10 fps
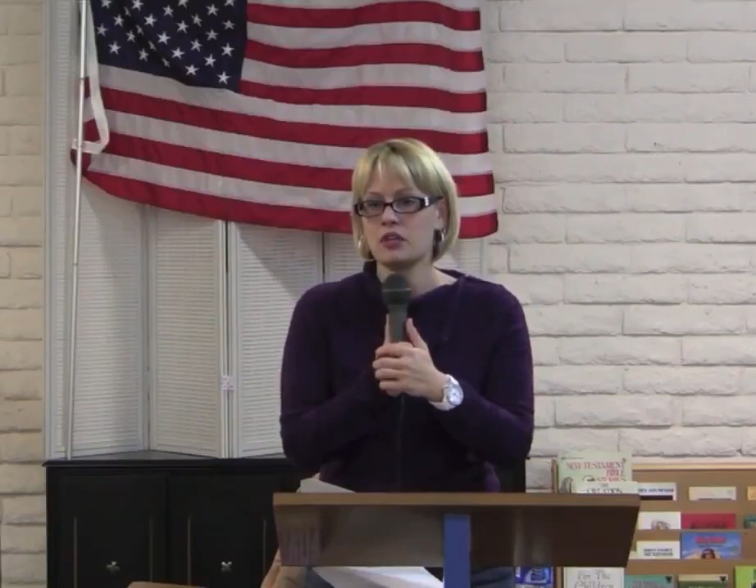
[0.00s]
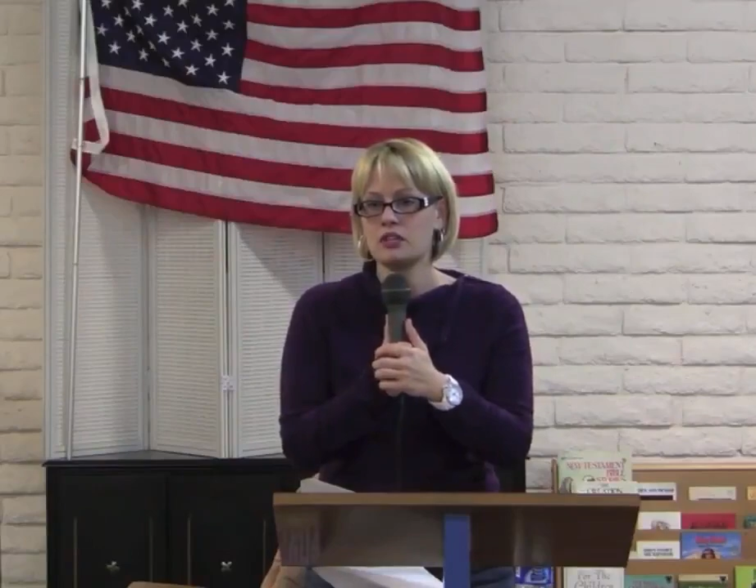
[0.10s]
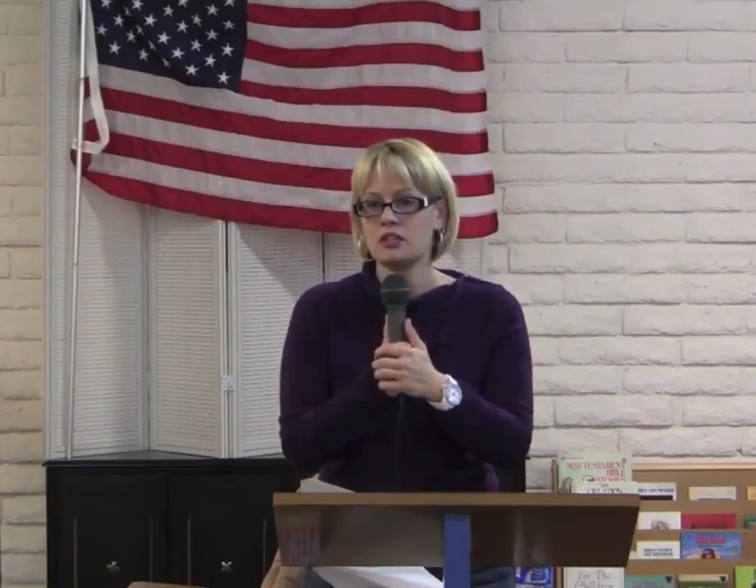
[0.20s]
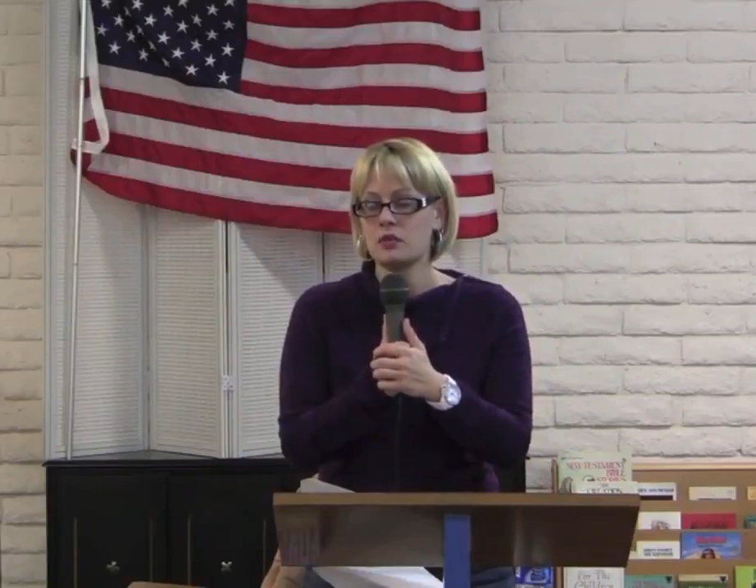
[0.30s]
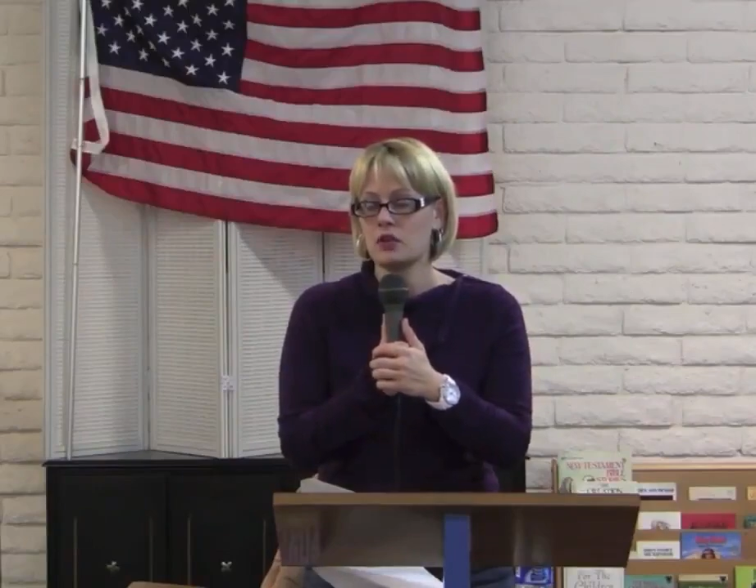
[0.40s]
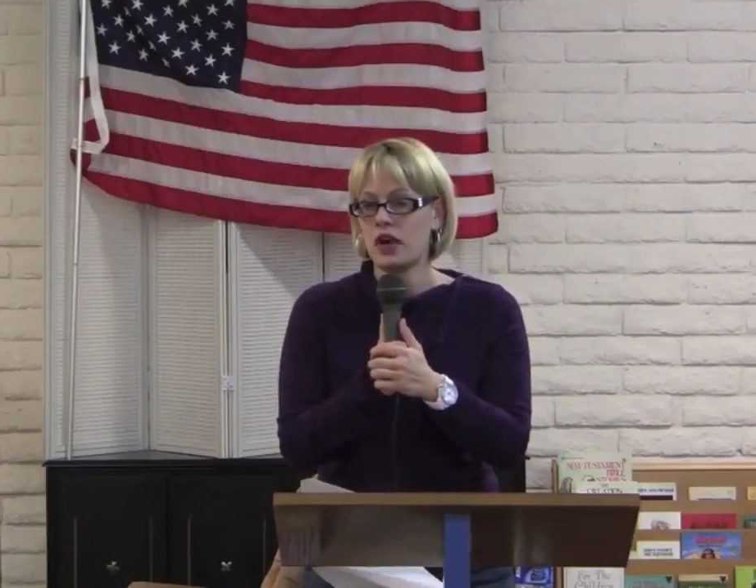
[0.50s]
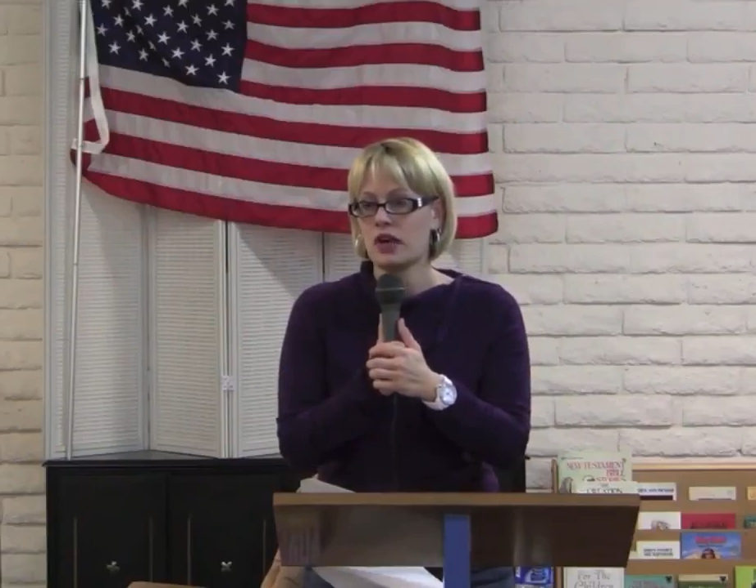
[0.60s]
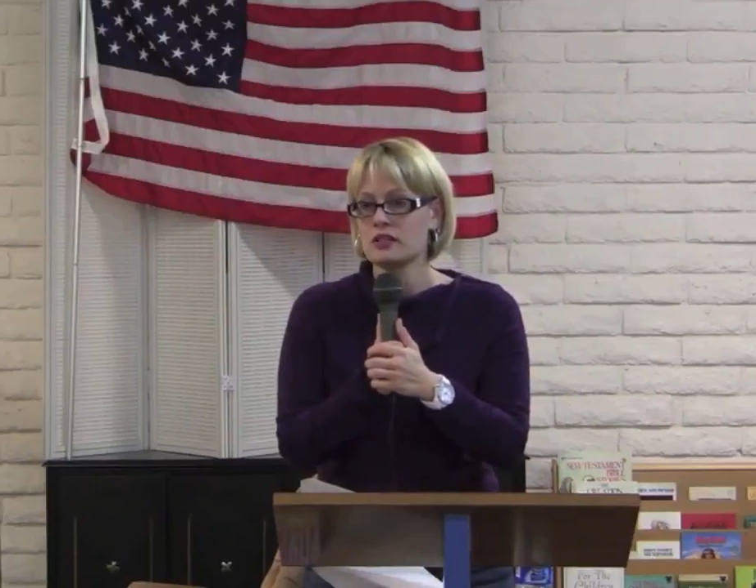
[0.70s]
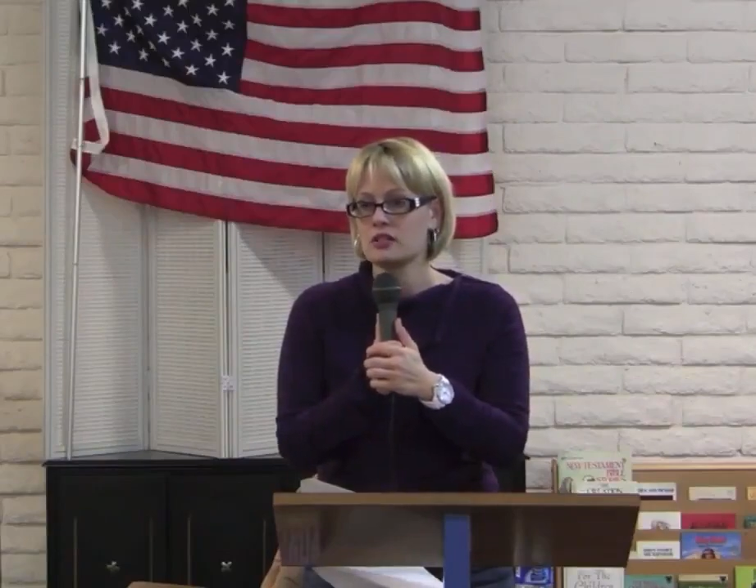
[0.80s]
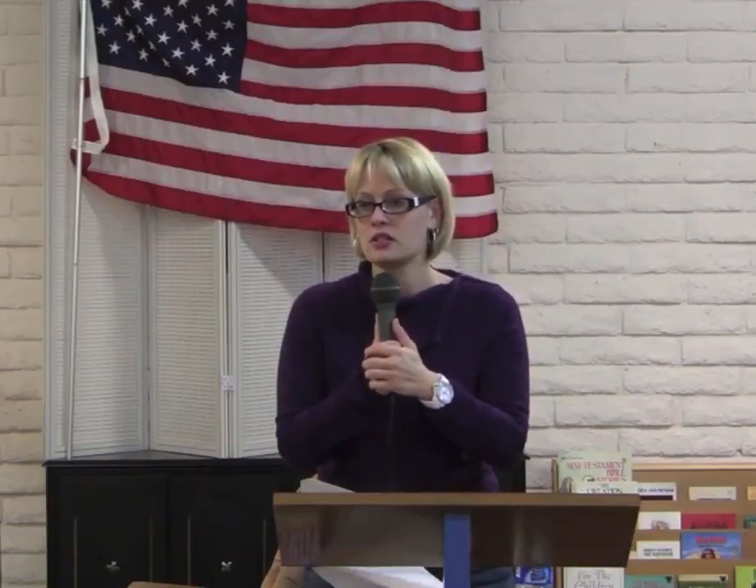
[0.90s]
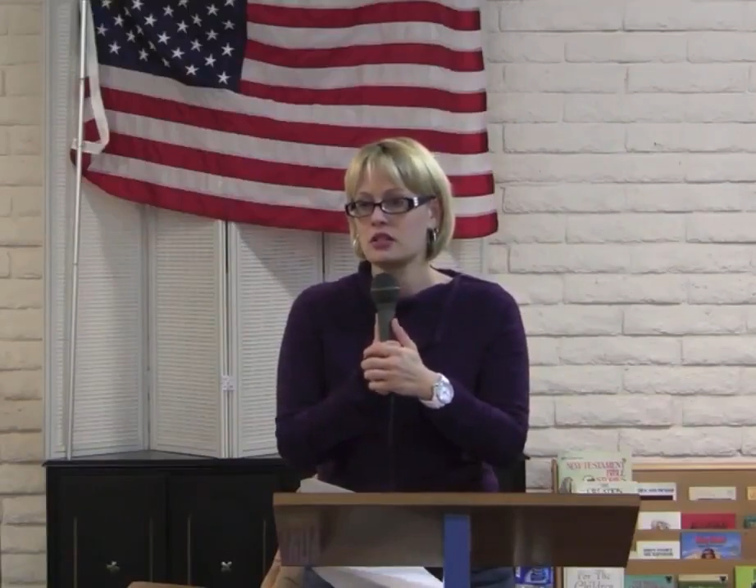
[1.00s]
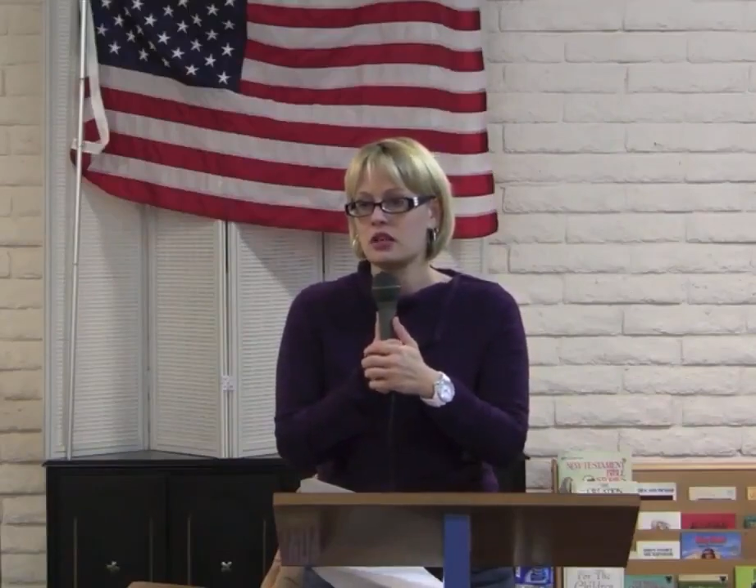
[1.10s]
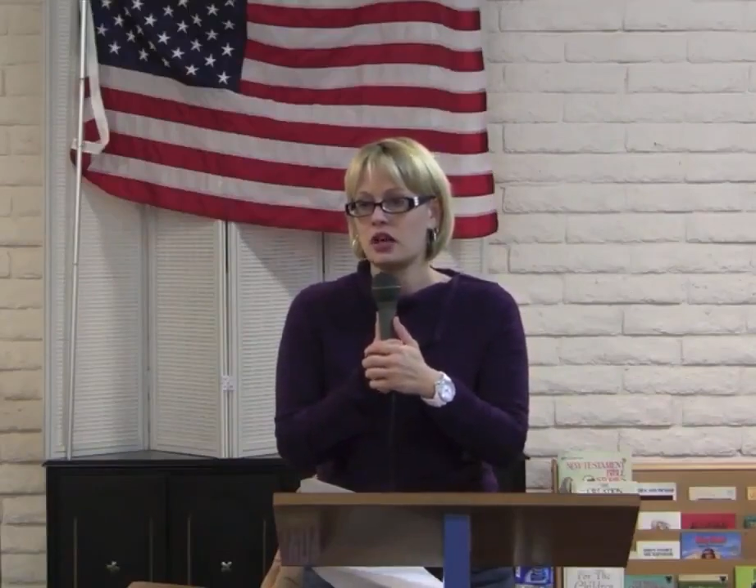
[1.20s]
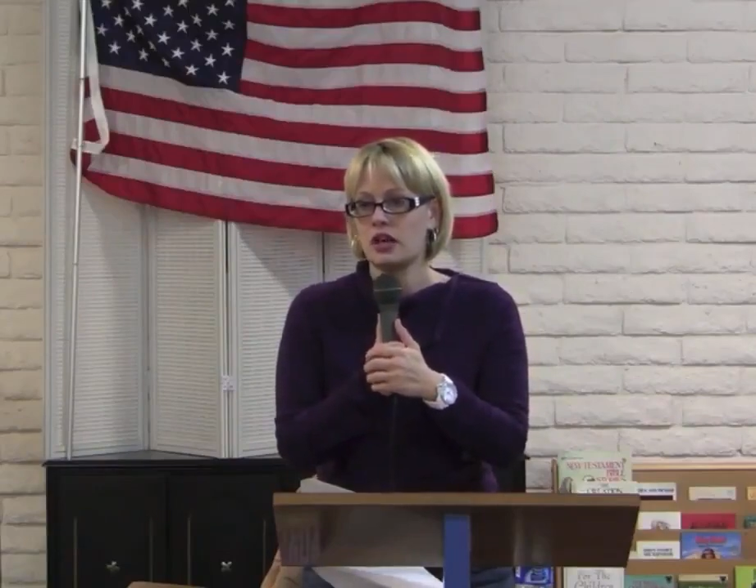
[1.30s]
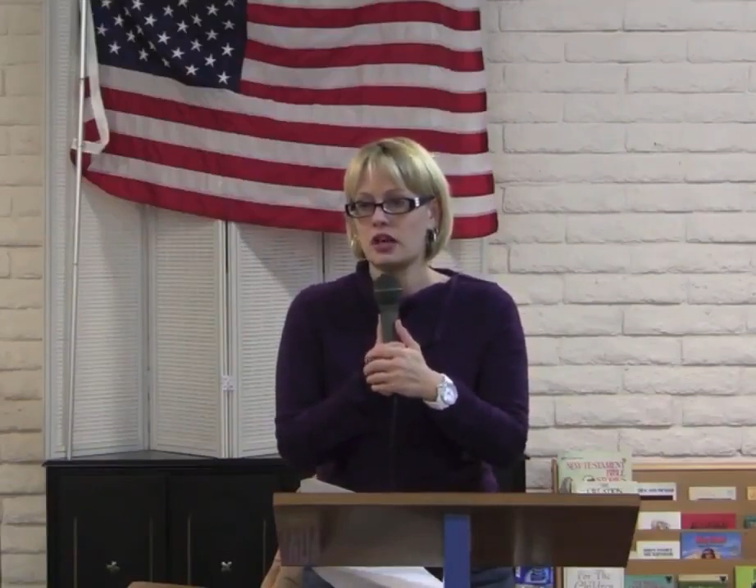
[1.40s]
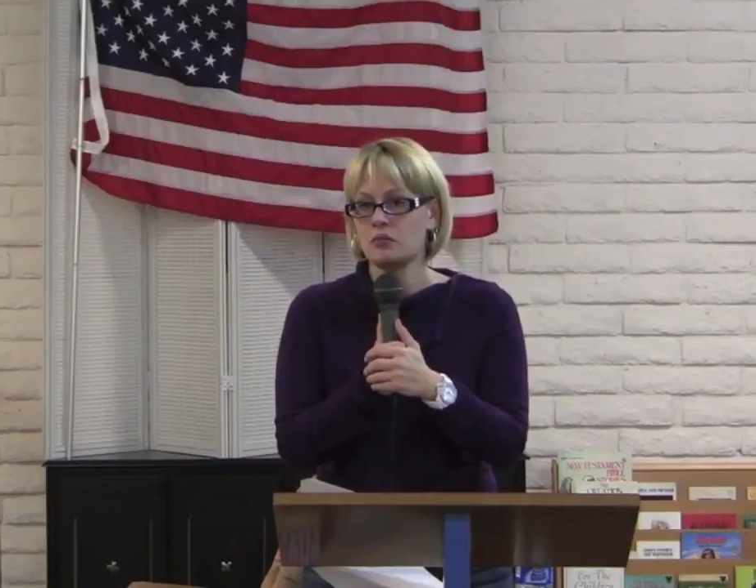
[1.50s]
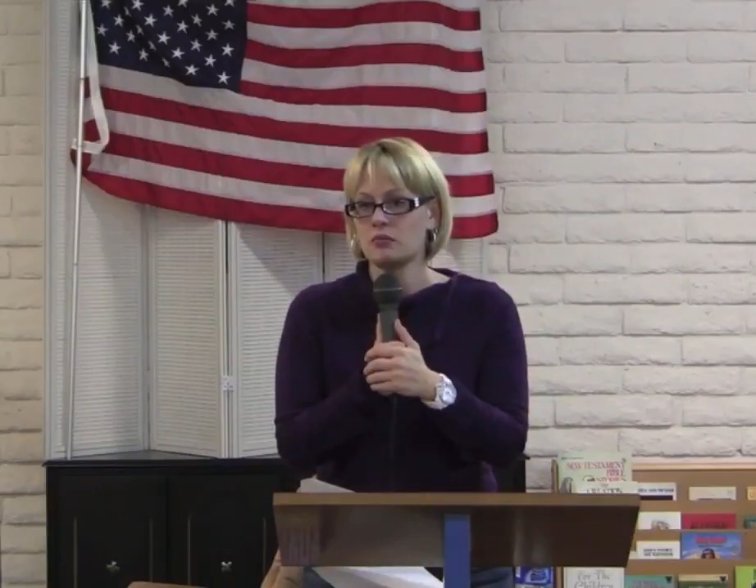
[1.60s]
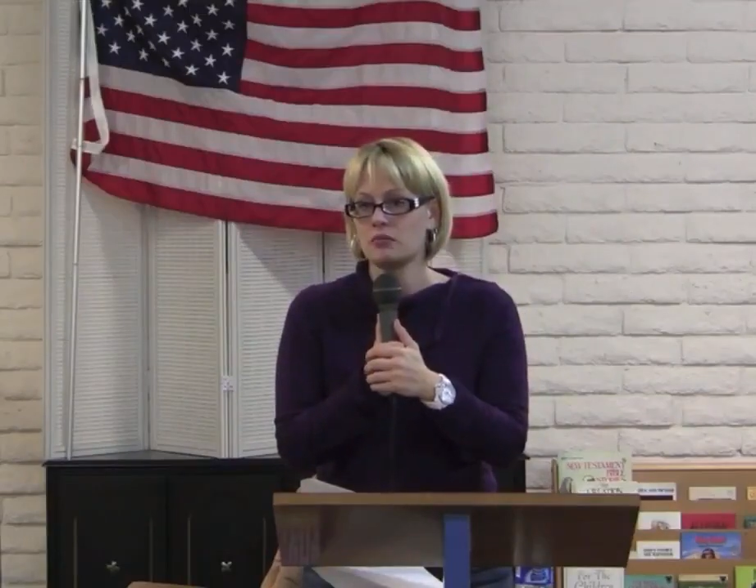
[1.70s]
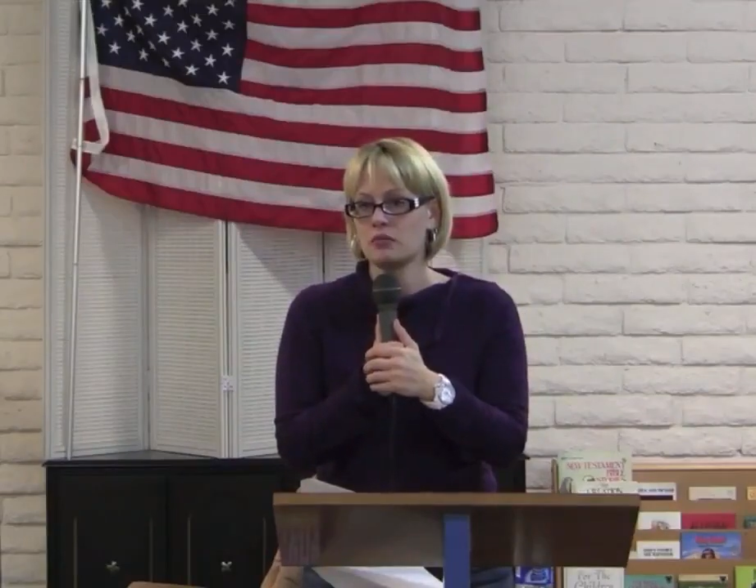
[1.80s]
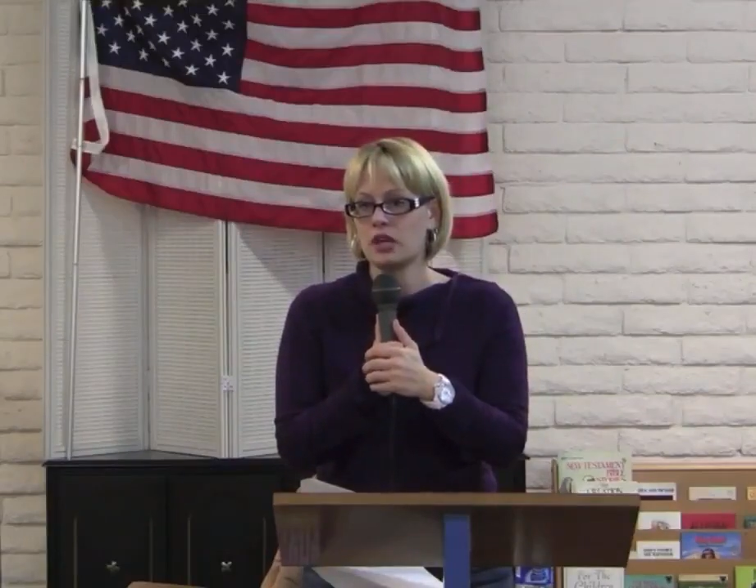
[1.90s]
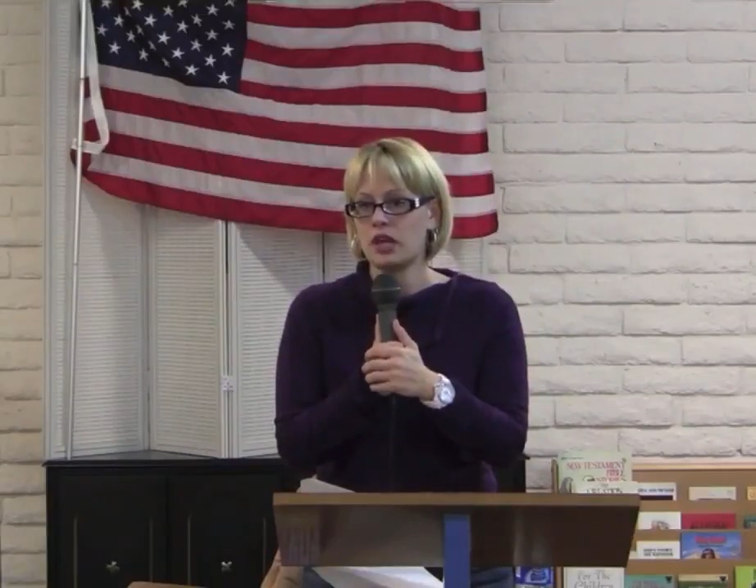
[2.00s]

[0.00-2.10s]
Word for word: the Democrats um,